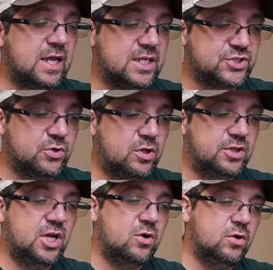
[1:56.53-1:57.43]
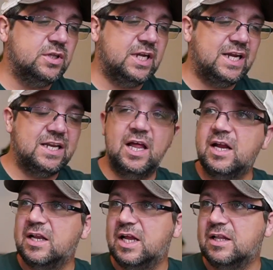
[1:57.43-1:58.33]
As you all know, on the
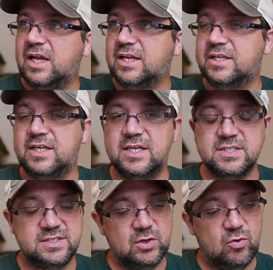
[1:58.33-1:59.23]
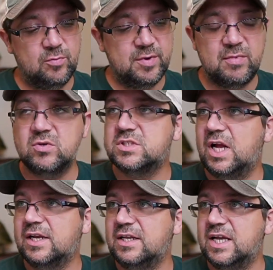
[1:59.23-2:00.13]
inline lead like this, there will be most
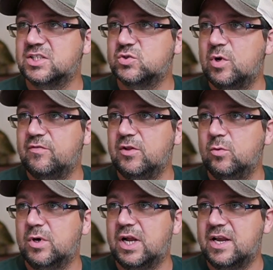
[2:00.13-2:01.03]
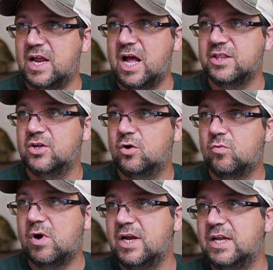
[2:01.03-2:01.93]
likely a swivel with a nut
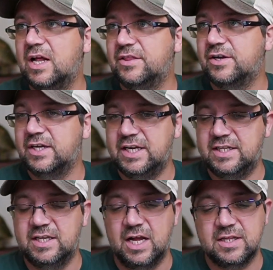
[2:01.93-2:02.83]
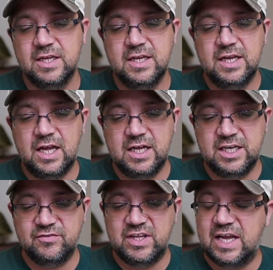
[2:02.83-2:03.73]
right underneath that.
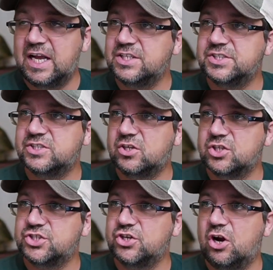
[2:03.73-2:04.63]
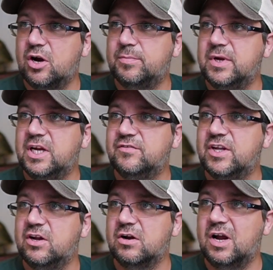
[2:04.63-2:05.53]
And if the edges are sharp, if
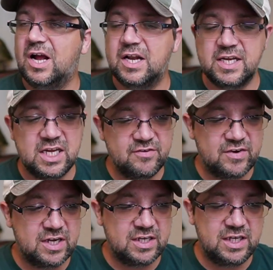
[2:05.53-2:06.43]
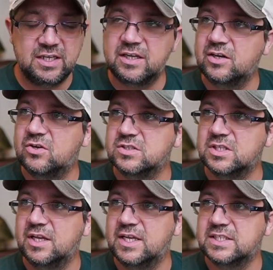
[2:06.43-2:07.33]
they are uneven, it can
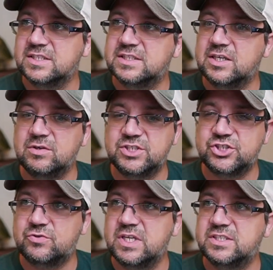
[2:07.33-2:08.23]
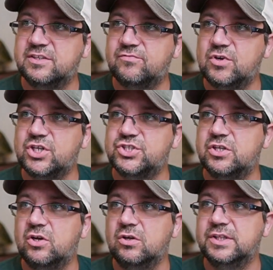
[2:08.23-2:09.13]
cause unnecessary stress and
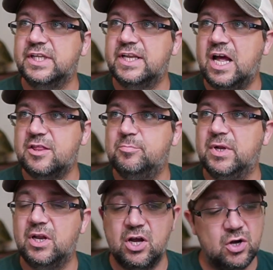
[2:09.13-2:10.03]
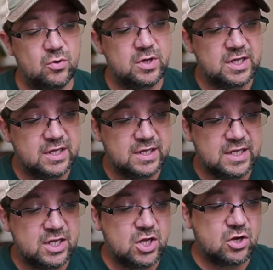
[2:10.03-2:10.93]
friction on the nut below,
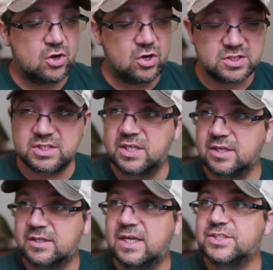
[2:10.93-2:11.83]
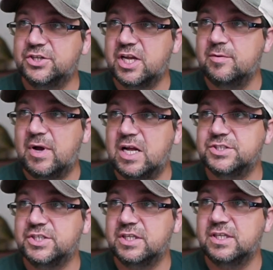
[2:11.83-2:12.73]
causing, as you can
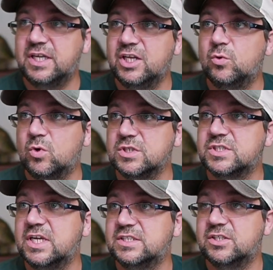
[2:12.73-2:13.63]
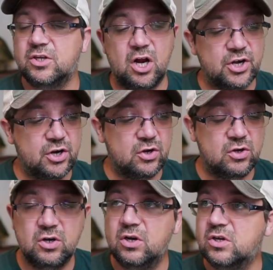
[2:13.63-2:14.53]
imagine, in the worst case
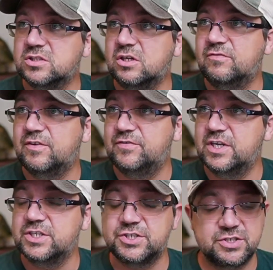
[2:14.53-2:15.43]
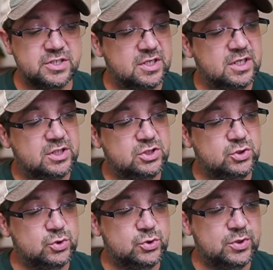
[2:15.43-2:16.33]
scenario, loss of a fish
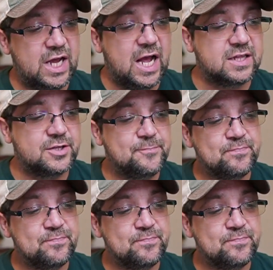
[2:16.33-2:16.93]
due to that.